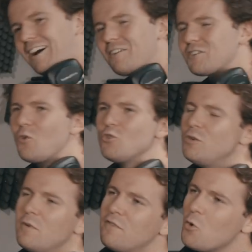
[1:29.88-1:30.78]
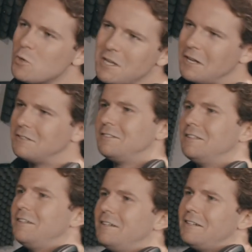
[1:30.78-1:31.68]
I've told you before, son.
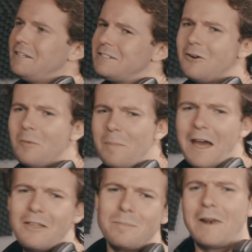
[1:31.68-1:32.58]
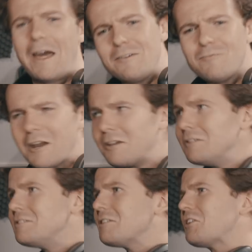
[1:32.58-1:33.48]
It's not about the platinum
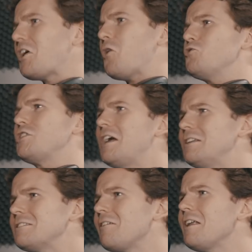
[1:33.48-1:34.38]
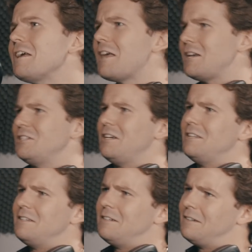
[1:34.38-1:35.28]
records or the gold chains or any of that
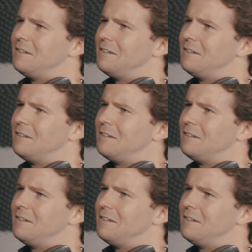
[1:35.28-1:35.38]
shit.